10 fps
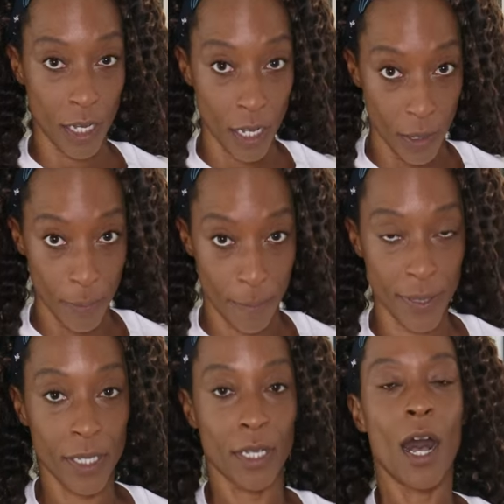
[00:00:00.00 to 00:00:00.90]

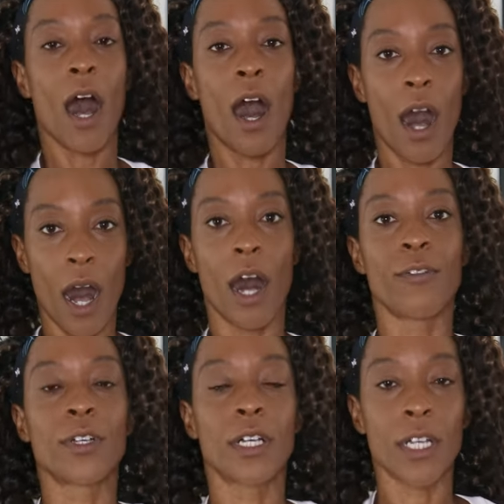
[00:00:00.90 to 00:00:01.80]
cup,
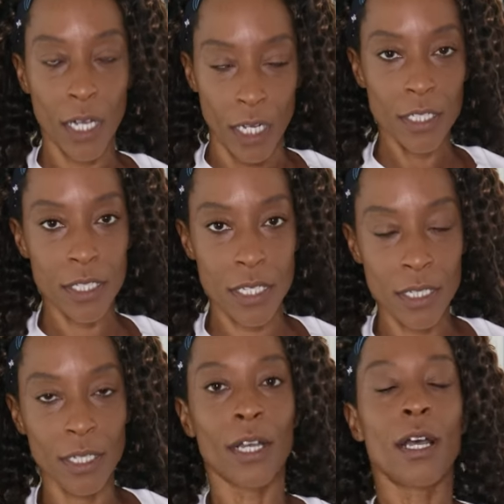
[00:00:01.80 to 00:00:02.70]
half
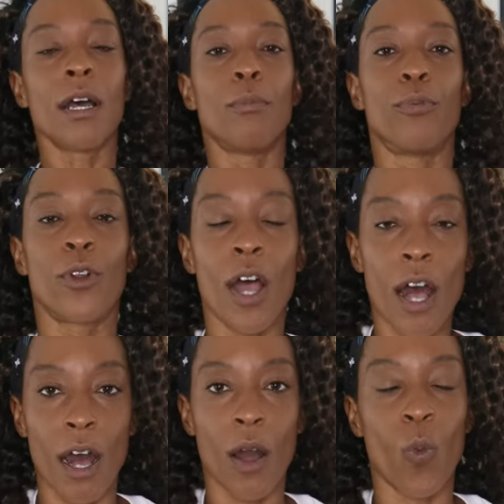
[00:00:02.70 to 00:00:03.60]
cut
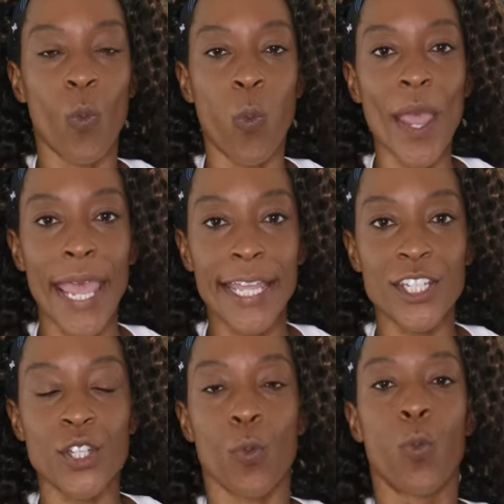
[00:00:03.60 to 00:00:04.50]
bra,
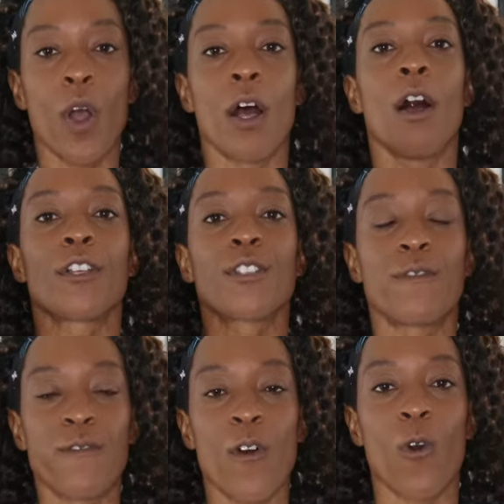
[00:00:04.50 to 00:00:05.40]
which works
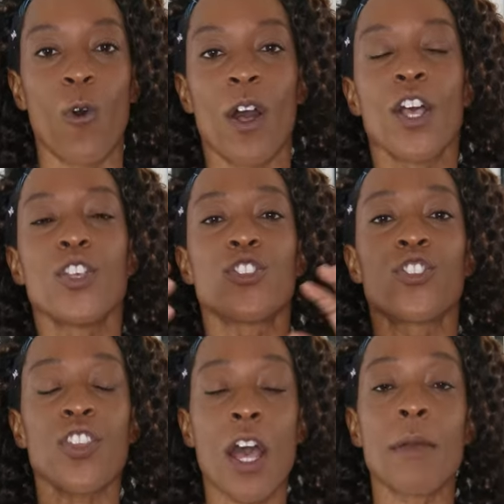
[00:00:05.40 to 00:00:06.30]
for
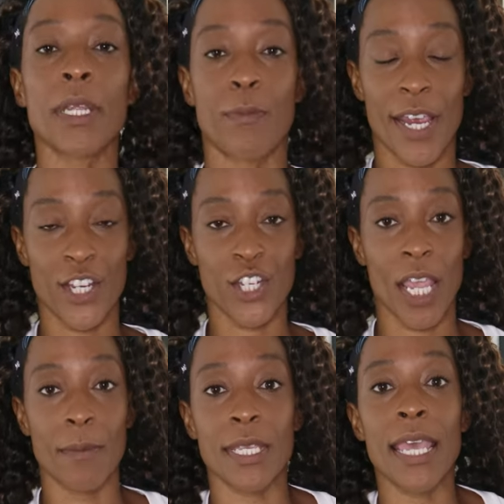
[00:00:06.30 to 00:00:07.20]
so many breast
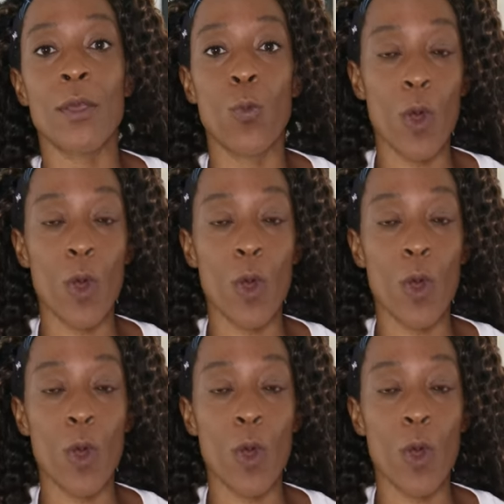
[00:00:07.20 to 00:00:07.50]
shapes. It